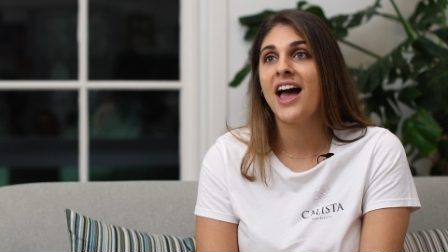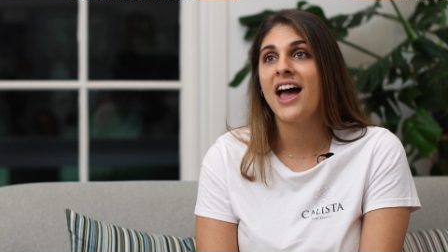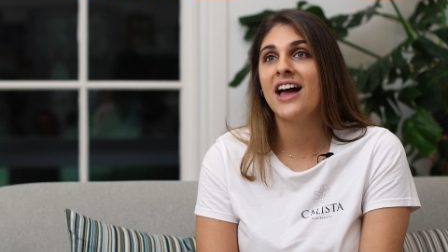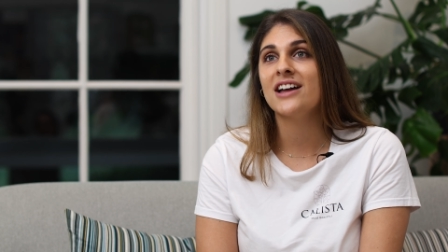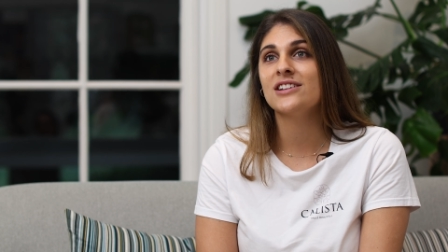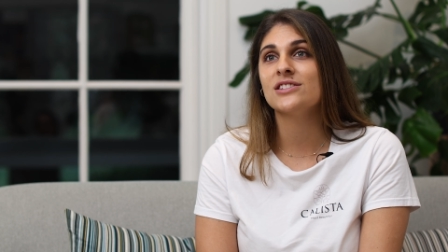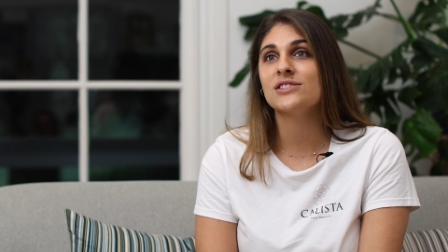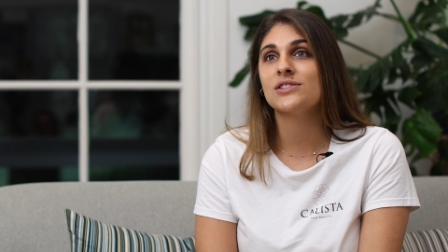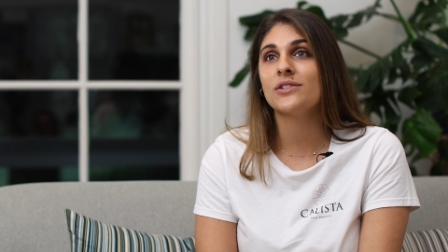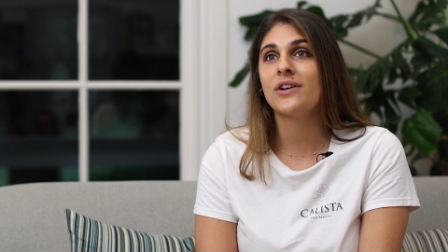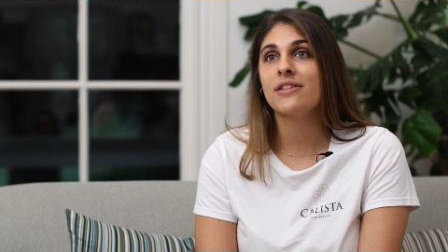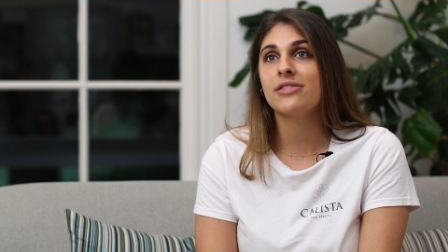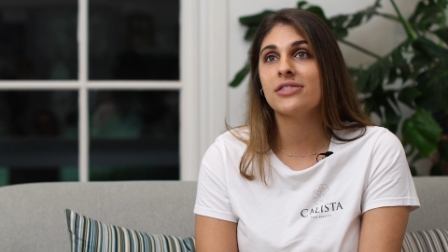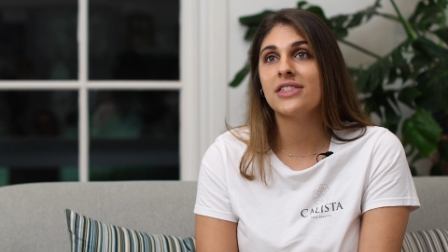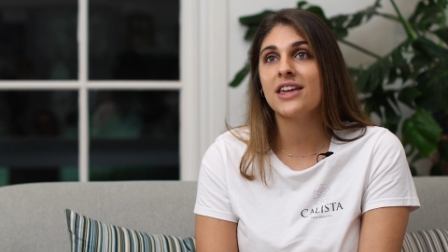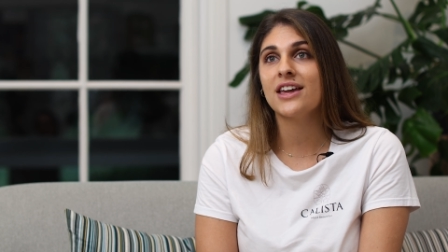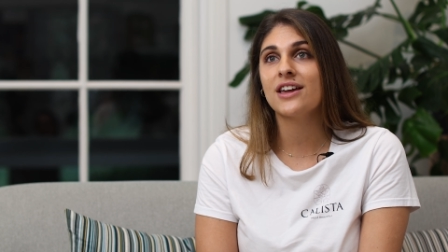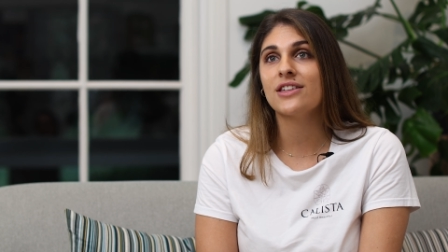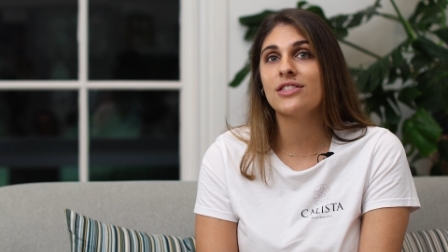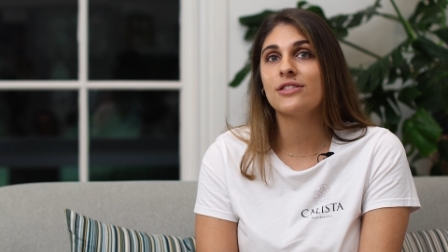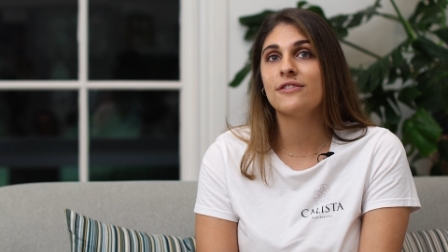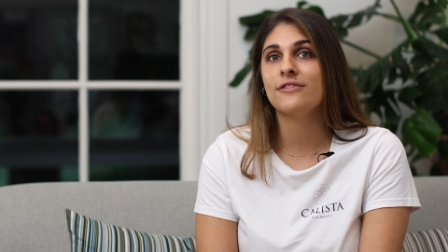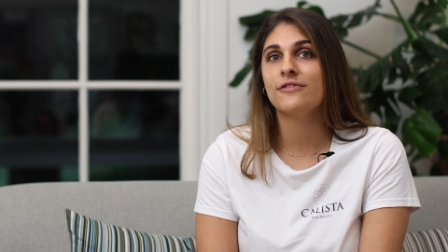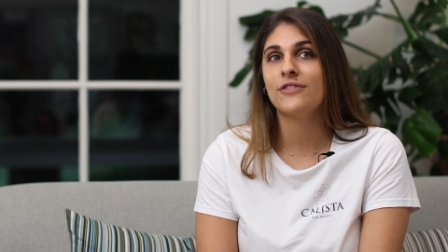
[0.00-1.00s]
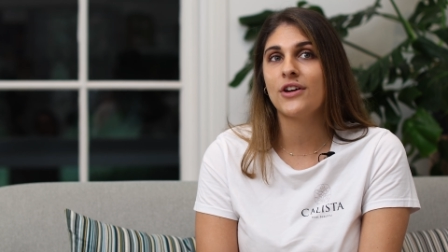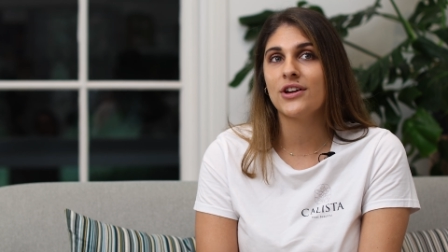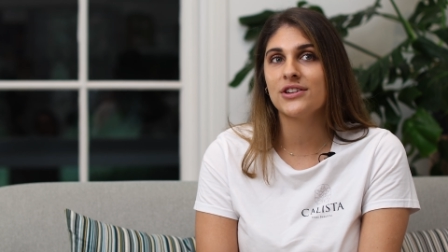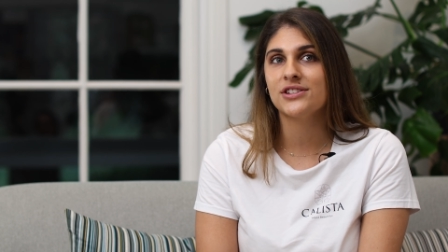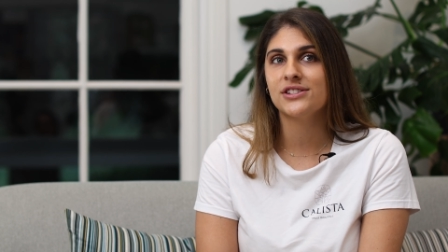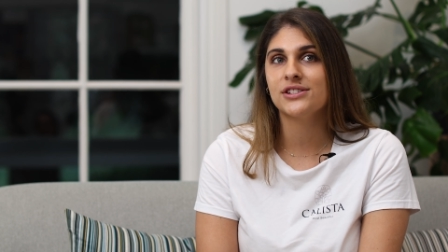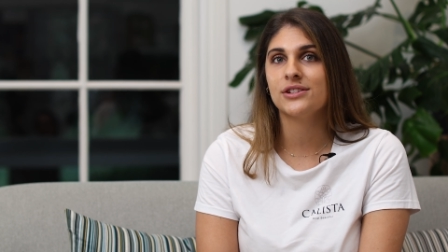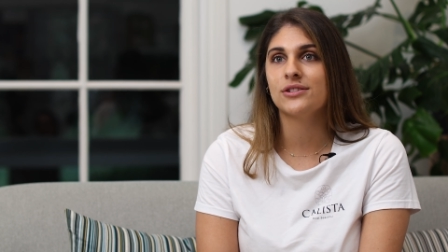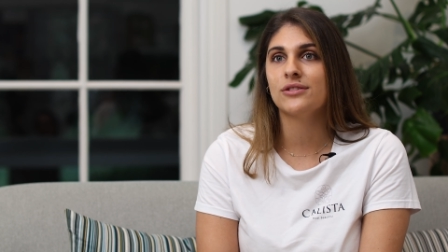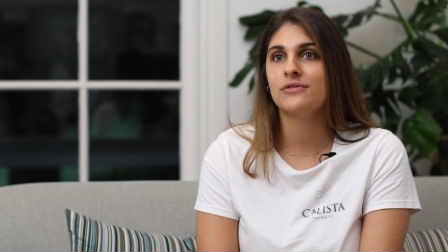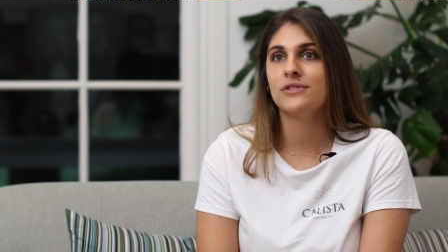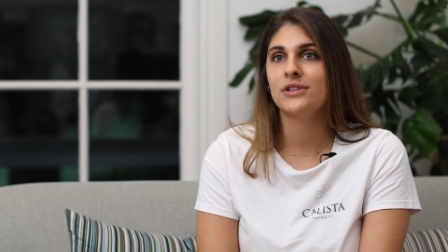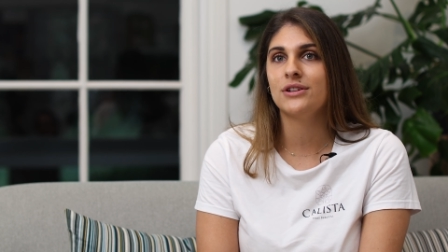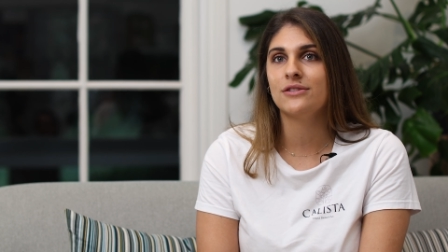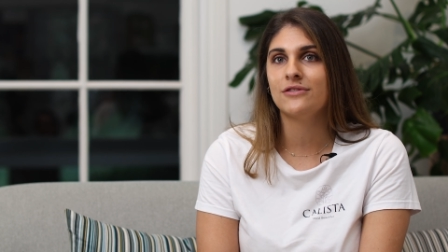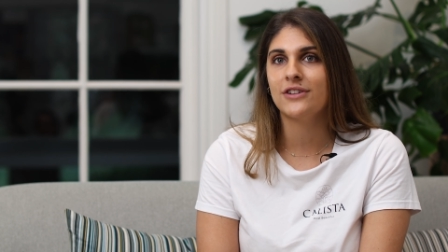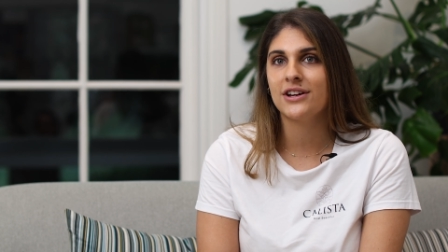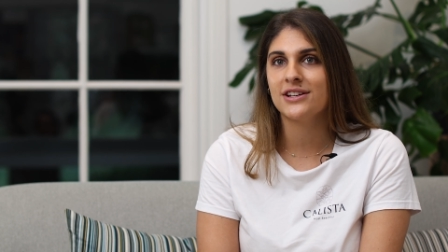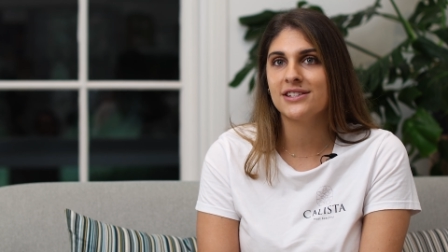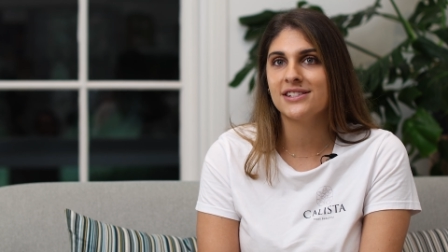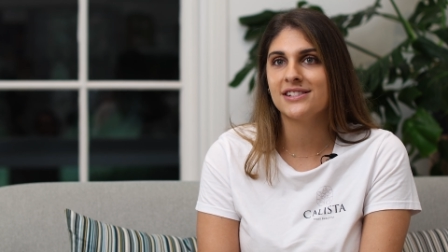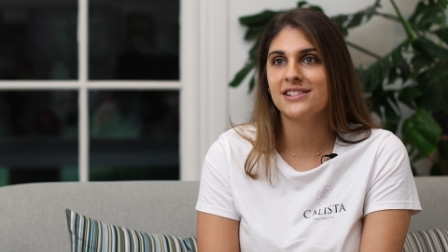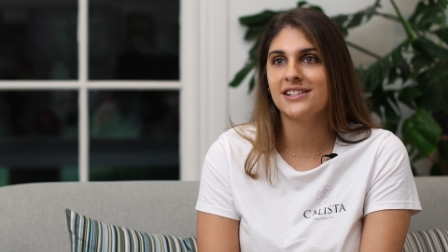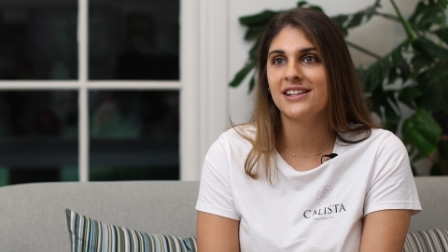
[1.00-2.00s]
And so I think the first year of
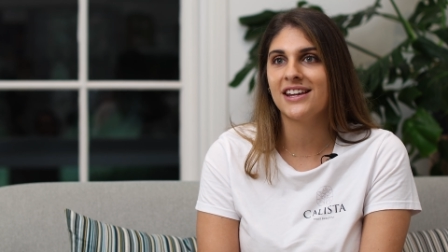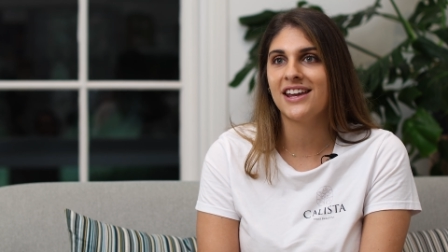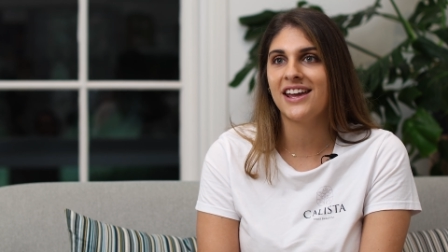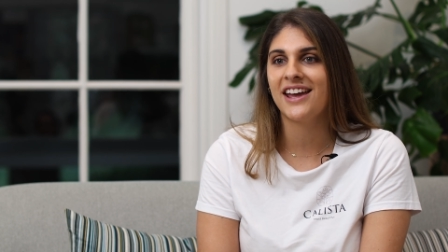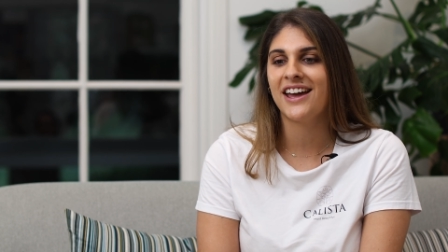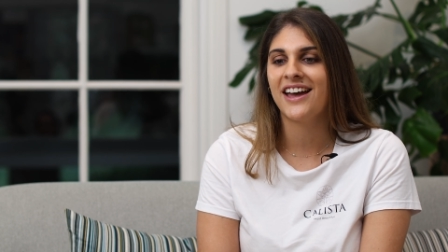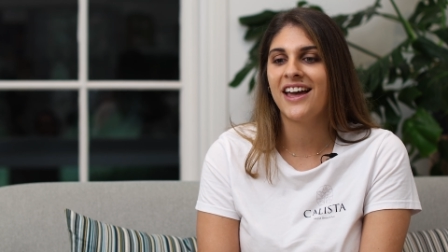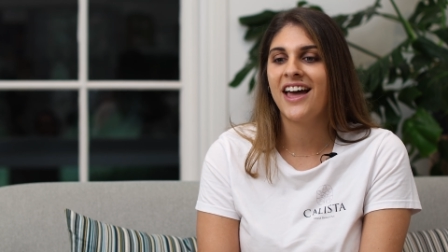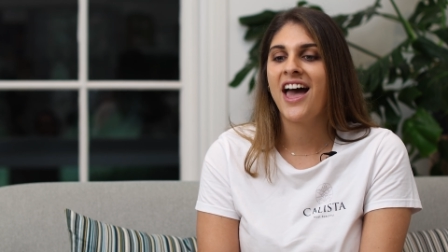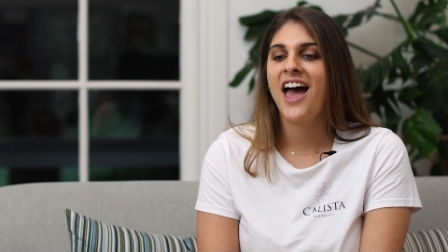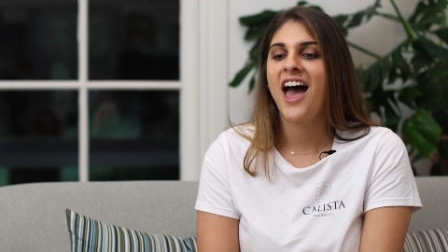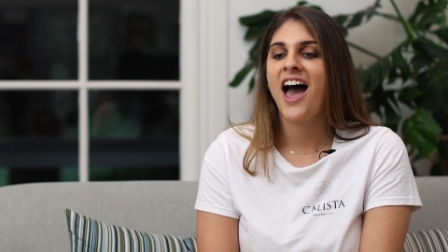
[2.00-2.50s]
university,